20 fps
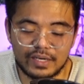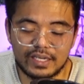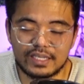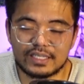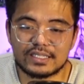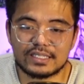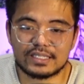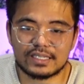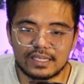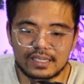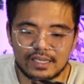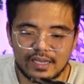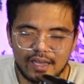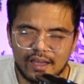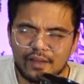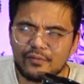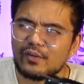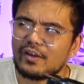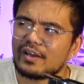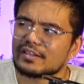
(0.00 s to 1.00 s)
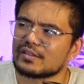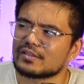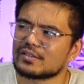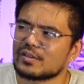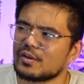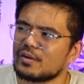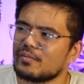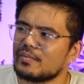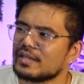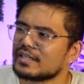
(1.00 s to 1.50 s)
it is. I forgot the
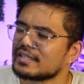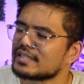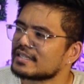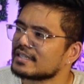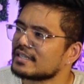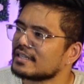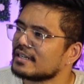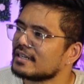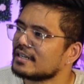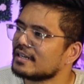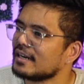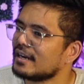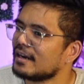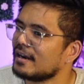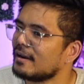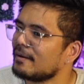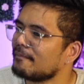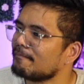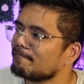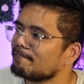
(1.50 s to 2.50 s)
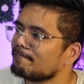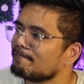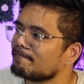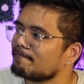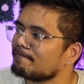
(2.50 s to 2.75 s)
term is. Um,